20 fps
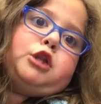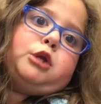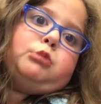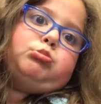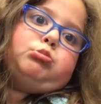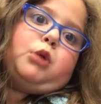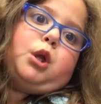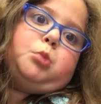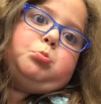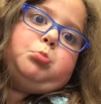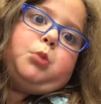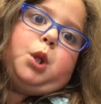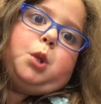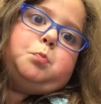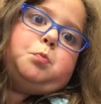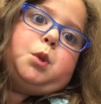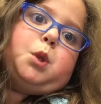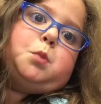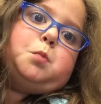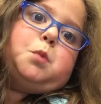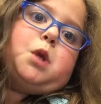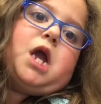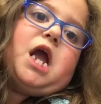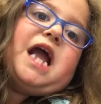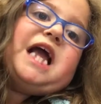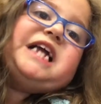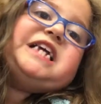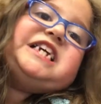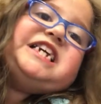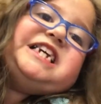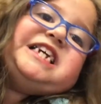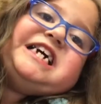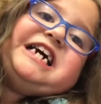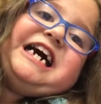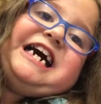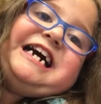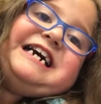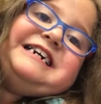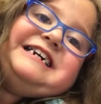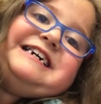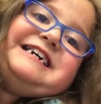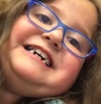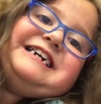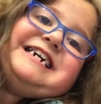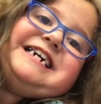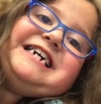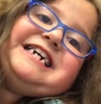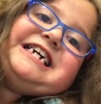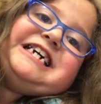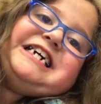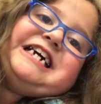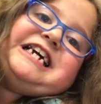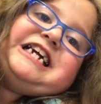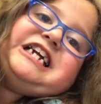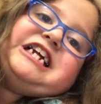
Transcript: You didn't finish them? Yeah. You didn't like them or what?